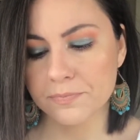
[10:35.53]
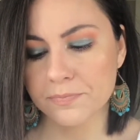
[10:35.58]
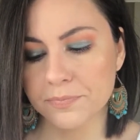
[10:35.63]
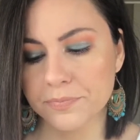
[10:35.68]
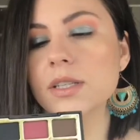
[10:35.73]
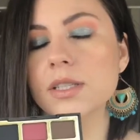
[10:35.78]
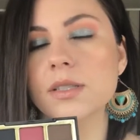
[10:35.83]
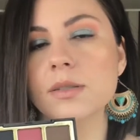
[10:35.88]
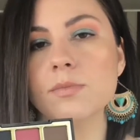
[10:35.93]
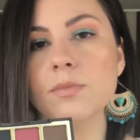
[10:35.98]

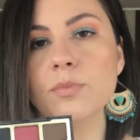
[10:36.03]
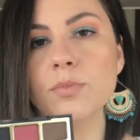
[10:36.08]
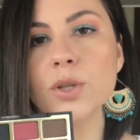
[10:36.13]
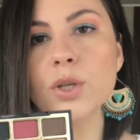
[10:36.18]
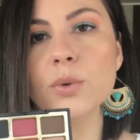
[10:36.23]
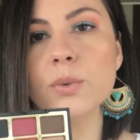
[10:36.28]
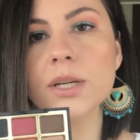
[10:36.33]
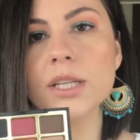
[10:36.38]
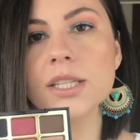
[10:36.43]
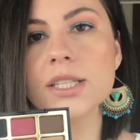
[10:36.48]
This
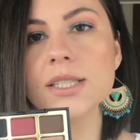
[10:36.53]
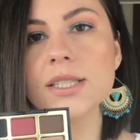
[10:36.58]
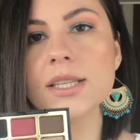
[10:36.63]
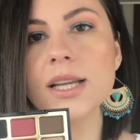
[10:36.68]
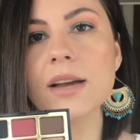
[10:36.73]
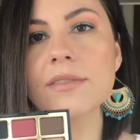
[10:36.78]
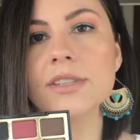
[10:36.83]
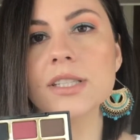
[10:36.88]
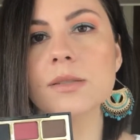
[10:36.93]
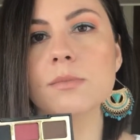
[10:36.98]
blue one doesn't
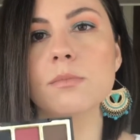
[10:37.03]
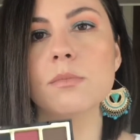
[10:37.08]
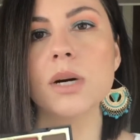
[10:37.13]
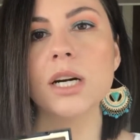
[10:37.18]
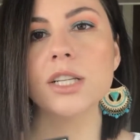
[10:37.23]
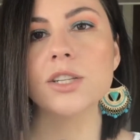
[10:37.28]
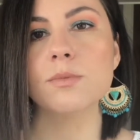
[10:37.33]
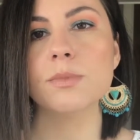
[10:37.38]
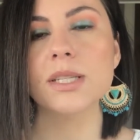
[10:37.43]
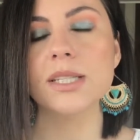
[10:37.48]
have as
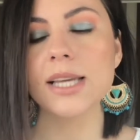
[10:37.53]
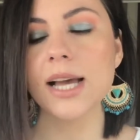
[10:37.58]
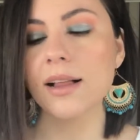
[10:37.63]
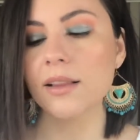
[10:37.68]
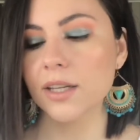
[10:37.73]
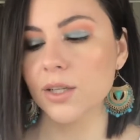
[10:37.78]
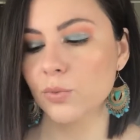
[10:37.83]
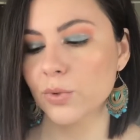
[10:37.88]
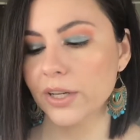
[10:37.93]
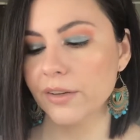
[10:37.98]
much
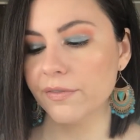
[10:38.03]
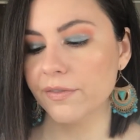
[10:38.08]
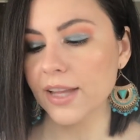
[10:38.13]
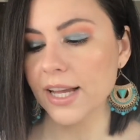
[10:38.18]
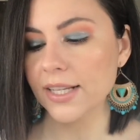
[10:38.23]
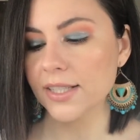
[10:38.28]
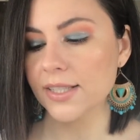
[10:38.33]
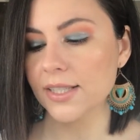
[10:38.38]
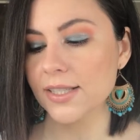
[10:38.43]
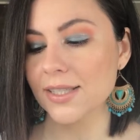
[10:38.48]
metallic
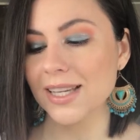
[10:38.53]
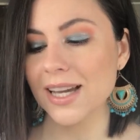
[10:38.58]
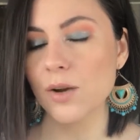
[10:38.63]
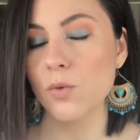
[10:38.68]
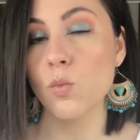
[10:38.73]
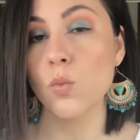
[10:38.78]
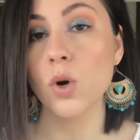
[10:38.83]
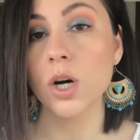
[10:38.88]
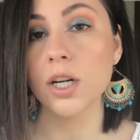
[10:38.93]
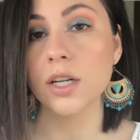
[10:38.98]
reflex as I
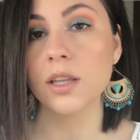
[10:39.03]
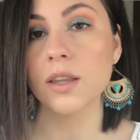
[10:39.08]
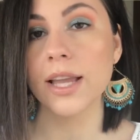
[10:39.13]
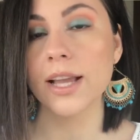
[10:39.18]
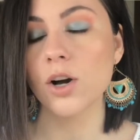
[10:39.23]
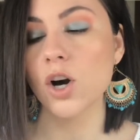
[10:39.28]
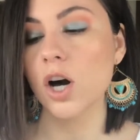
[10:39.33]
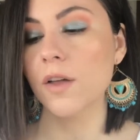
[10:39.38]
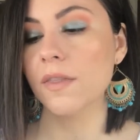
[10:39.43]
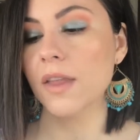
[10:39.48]
want,
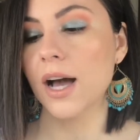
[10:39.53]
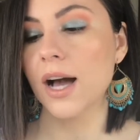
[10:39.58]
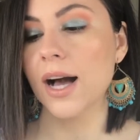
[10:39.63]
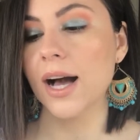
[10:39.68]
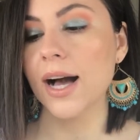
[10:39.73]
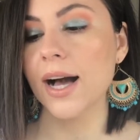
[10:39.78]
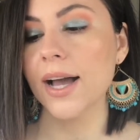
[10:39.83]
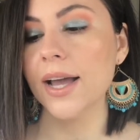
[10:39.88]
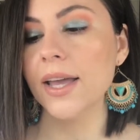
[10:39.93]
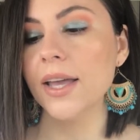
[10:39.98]
like on the
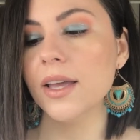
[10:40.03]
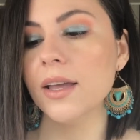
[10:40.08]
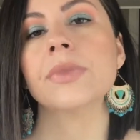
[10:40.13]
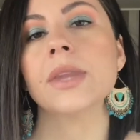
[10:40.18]
eye.